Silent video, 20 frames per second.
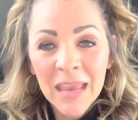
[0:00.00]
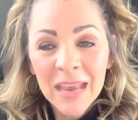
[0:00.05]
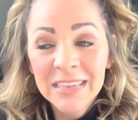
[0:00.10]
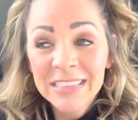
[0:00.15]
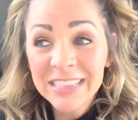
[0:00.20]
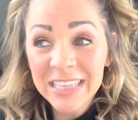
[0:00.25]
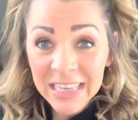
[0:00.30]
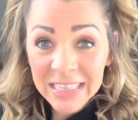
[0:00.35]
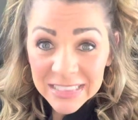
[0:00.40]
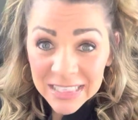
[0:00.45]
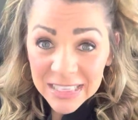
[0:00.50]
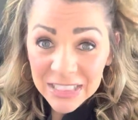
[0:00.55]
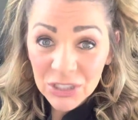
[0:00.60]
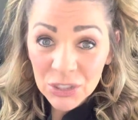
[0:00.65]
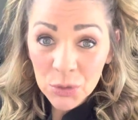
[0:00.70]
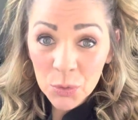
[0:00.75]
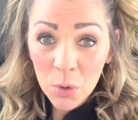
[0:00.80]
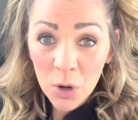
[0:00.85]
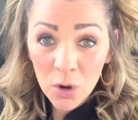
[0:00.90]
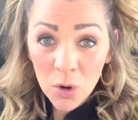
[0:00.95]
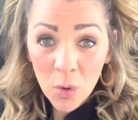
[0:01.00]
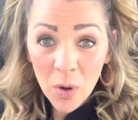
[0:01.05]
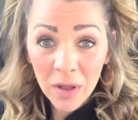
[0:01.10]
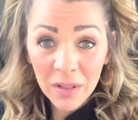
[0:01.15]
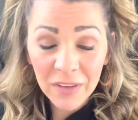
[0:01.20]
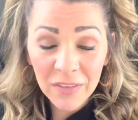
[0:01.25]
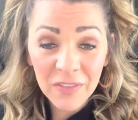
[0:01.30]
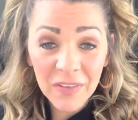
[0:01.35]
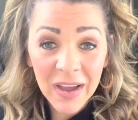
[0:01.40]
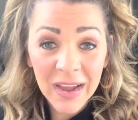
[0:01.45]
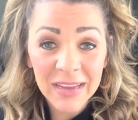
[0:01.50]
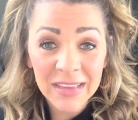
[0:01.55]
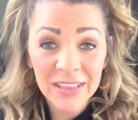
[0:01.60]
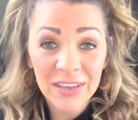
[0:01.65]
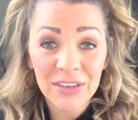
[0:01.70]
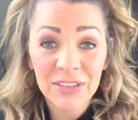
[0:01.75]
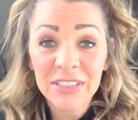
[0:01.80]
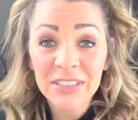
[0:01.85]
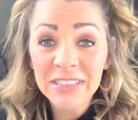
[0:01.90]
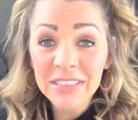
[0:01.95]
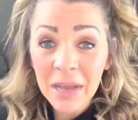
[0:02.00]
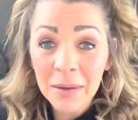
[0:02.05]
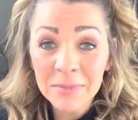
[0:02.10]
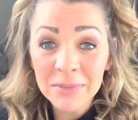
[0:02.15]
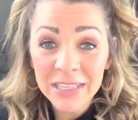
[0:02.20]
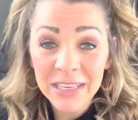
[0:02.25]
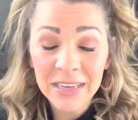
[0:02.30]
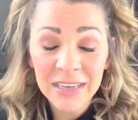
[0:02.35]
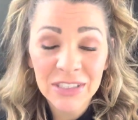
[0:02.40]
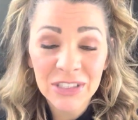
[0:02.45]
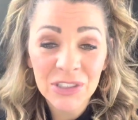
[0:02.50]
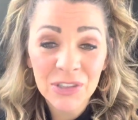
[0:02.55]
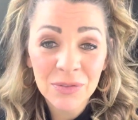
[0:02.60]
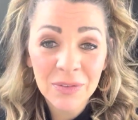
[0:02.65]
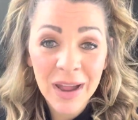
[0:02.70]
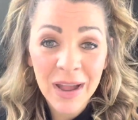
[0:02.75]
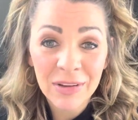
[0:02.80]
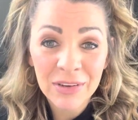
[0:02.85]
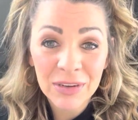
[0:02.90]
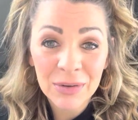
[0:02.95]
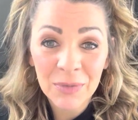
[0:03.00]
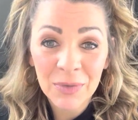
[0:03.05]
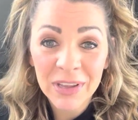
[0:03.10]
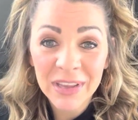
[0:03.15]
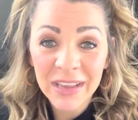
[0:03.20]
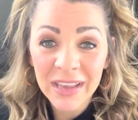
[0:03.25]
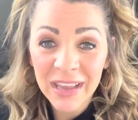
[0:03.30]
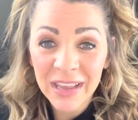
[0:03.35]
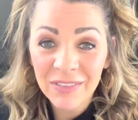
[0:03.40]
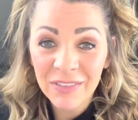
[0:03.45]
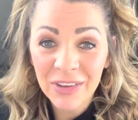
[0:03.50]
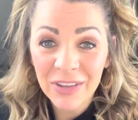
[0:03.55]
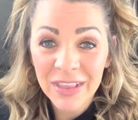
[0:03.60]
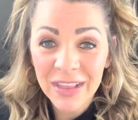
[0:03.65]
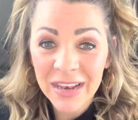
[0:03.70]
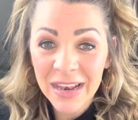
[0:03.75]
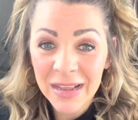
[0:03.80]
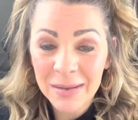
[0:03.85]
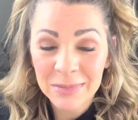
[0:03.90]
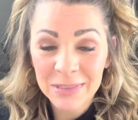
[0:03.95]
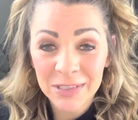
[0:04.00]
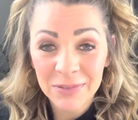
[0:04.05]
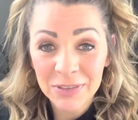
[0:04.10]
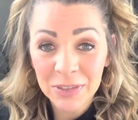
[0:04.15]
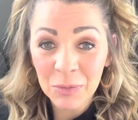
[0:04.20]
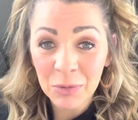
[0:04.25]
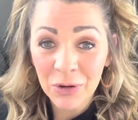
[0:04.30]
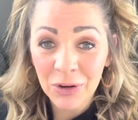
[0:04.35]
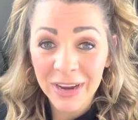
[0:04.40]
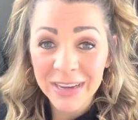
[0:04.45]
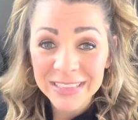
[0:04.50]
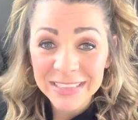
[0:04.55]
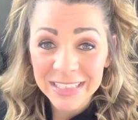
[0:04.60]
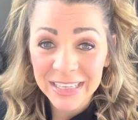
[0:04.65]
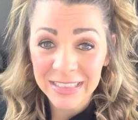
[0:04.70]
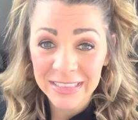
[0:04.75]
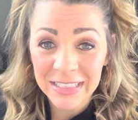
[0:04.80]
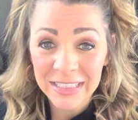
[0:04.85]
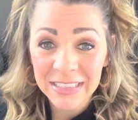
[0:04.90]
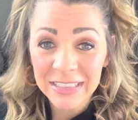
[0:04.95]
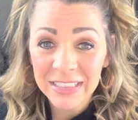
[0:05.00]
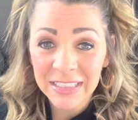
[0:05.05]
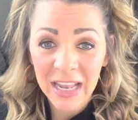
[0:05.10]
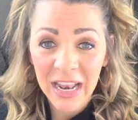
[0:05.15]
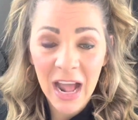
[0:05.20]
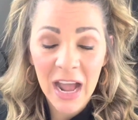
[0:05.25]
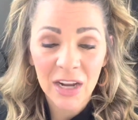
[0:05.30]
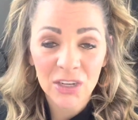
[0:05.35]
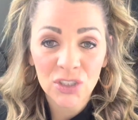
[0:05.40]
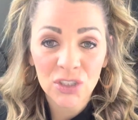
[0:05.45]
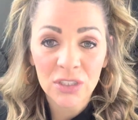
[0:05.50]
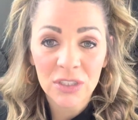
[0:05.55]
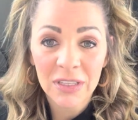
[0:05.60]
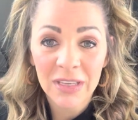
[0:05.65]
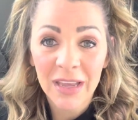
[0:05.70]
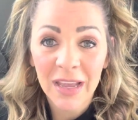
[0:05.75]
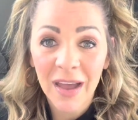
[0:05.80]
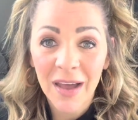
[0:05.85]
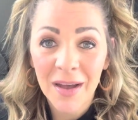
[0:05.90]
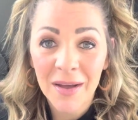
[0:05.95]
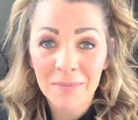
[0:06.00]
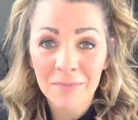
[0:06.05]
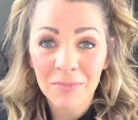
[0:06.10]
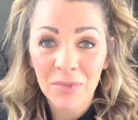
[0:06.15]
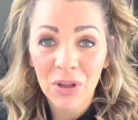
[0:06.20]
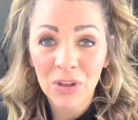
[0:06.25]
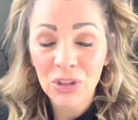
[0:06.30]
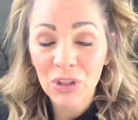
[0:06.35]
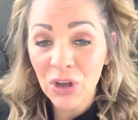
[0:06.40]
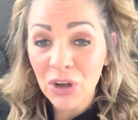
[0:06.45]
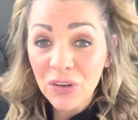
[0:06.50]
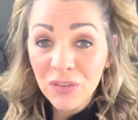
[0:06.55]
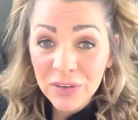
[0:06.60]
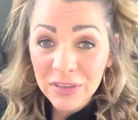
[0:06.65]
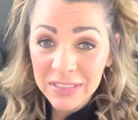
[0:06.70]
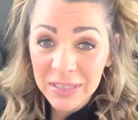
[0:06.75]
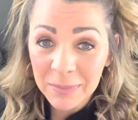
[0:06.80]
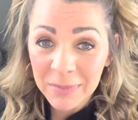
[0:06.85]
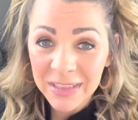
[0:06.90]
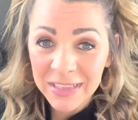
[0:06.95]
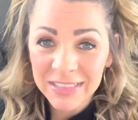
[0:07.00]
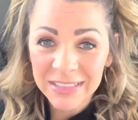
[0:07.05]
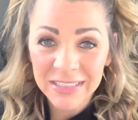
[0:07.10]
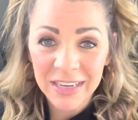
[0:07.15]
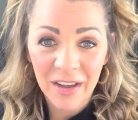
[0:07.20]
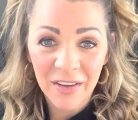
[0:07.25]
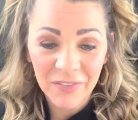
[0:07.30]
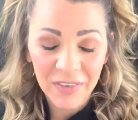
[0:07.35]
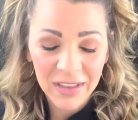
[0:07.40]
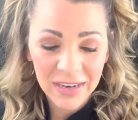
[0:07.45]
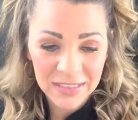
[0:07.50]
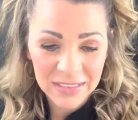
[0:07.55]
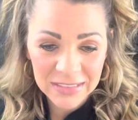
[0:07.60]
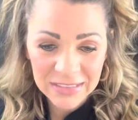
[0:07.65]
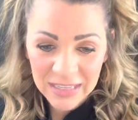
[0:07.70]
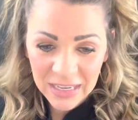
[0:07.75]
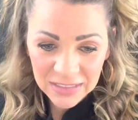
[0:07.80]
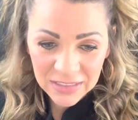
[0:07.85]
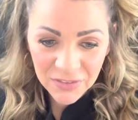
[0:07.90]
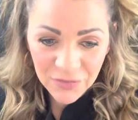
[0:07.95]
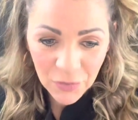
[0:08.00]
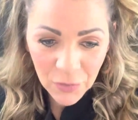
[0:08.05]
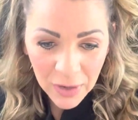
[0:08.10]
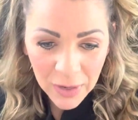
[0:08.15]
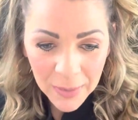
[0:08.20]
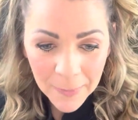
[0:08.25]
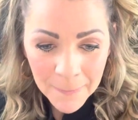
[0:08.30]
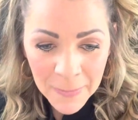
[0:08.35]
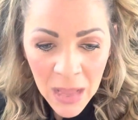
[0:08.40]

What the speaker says: Dentists who are qualified, there's some dentists around, and we can give you the names of some great dentists that actually look for some of this stuff and assess for it.